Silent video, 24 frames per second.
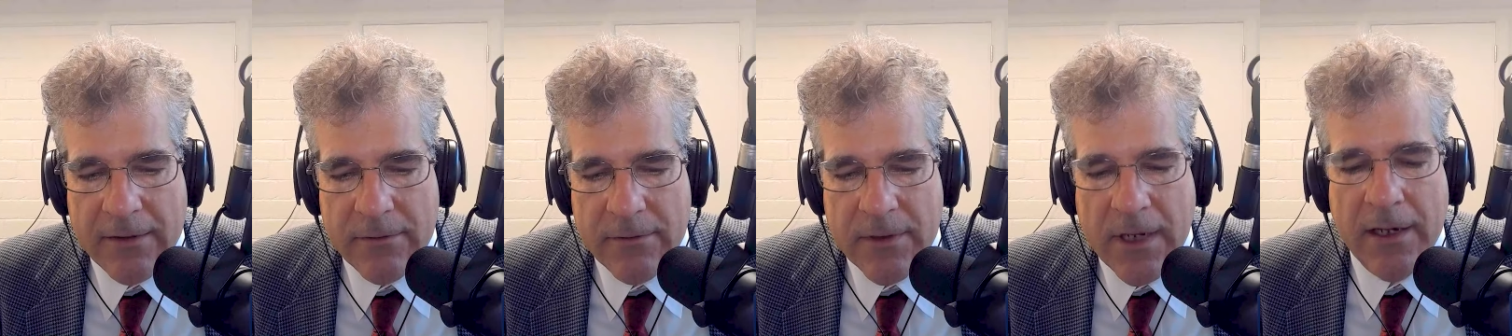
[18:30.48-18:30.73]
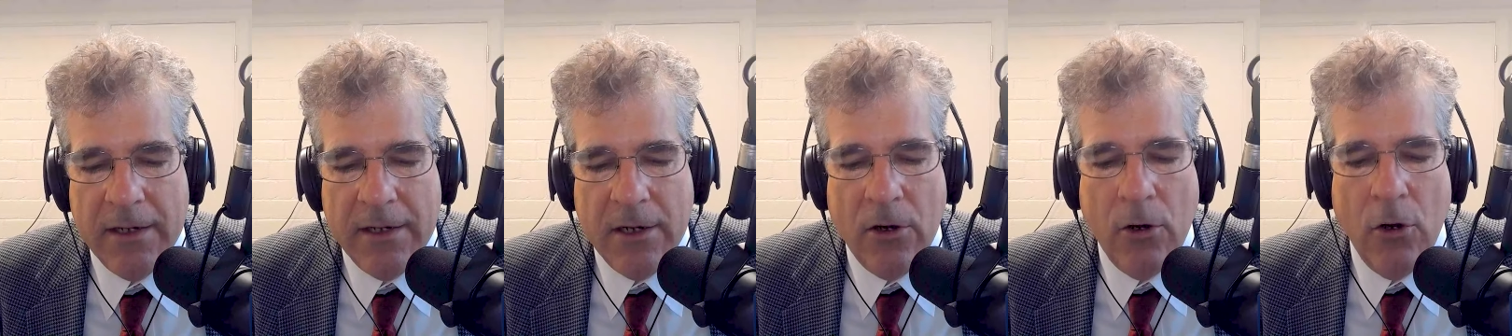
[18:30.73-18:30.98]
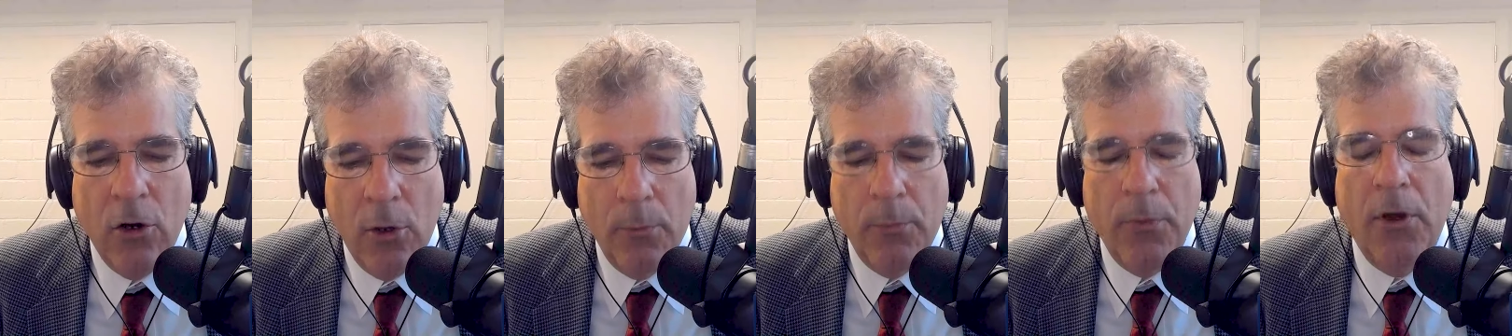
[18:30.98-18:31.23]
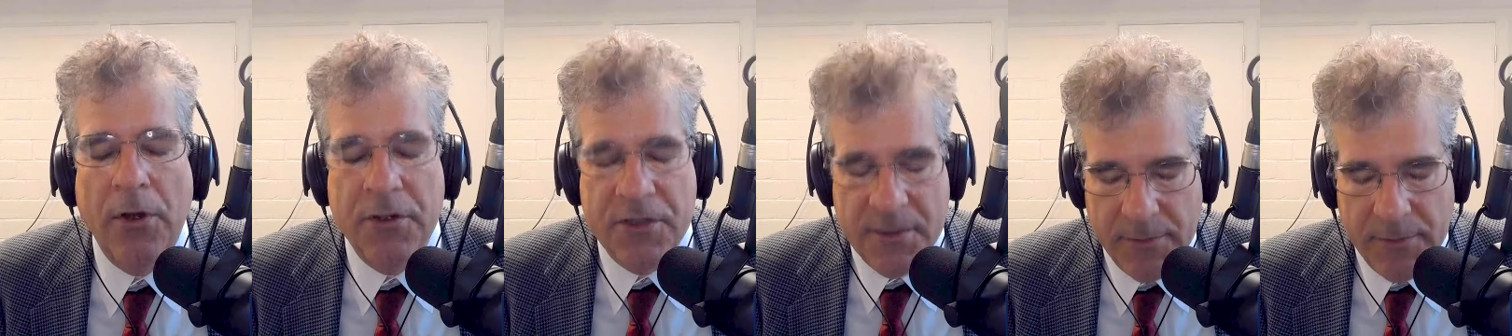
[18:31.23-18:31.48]
our
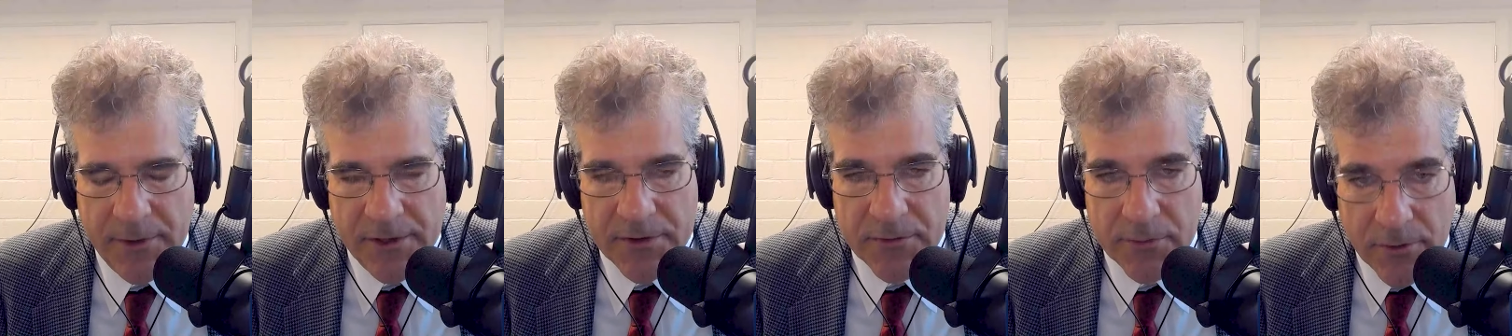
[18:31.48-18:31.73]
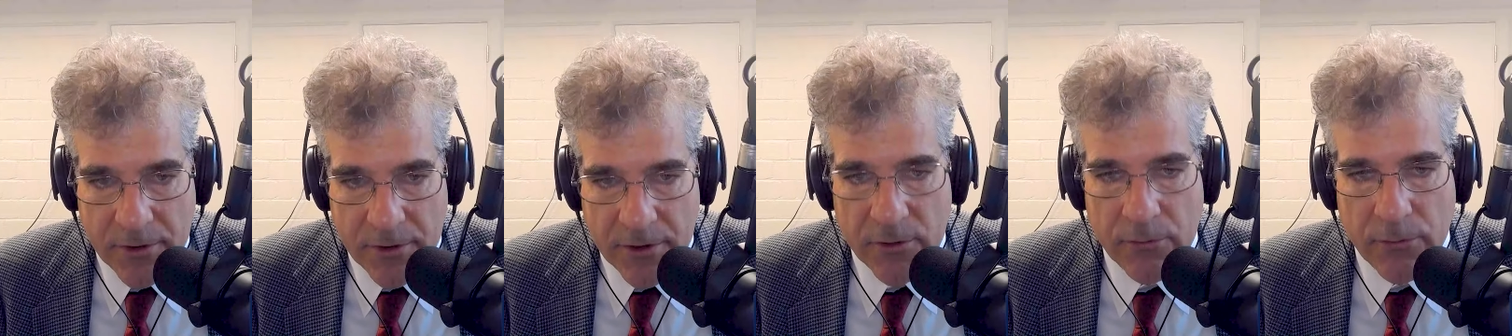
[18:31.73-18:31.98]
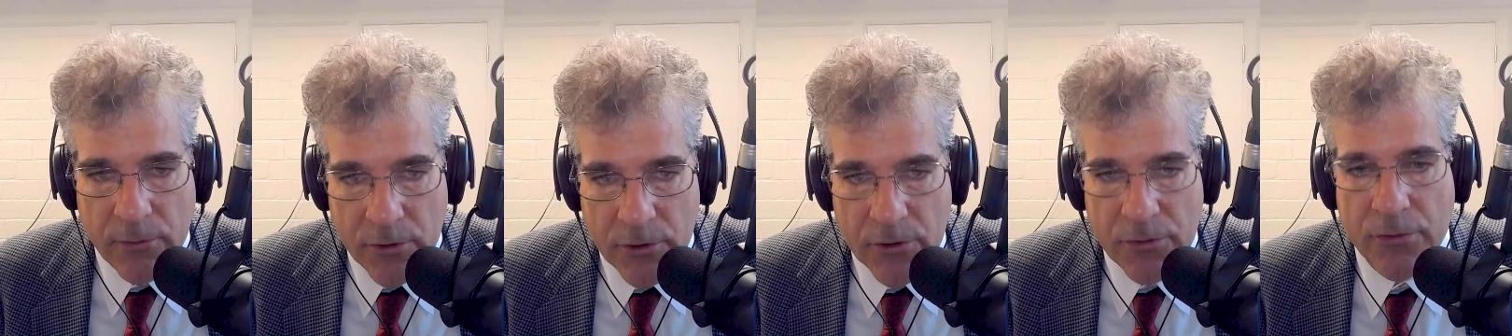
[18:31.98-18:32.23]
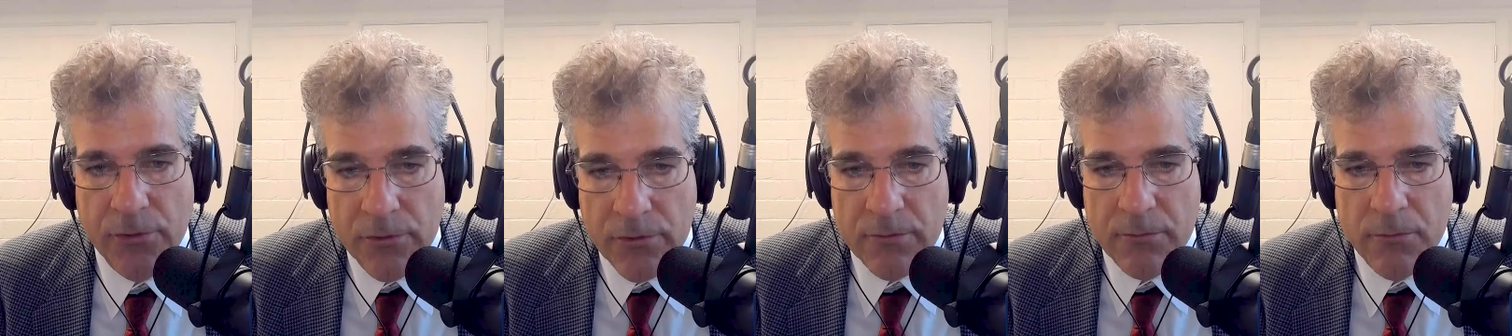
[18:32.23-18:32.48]
hope ultimately is we're going to
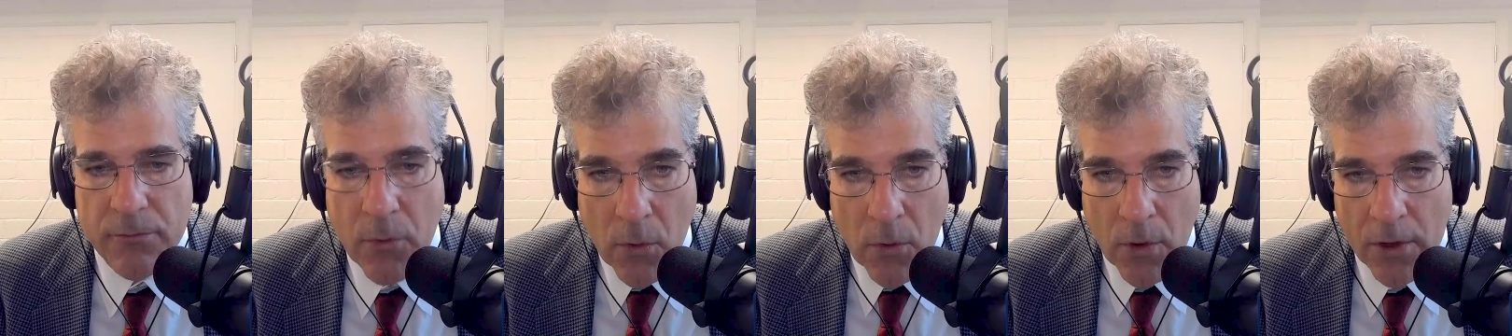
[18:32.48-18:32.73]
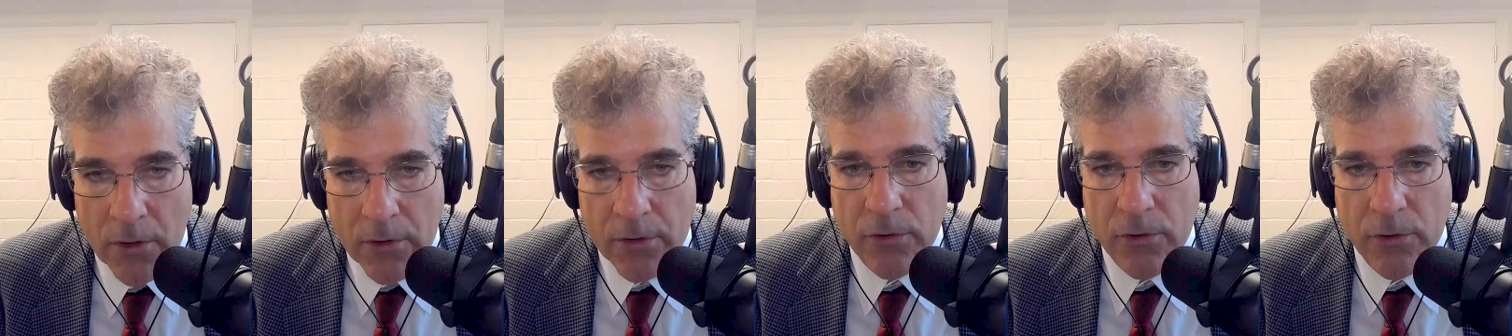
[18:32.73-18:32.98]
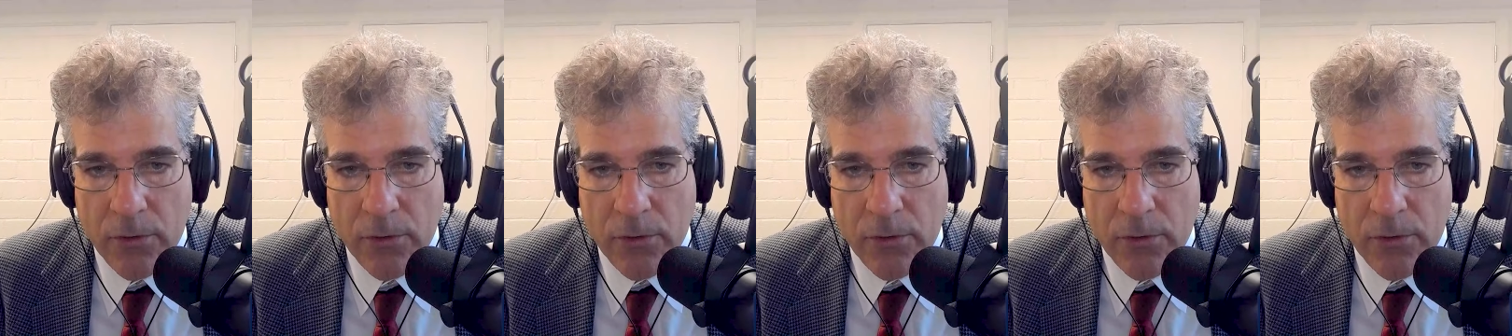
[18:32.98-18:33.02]
recruit more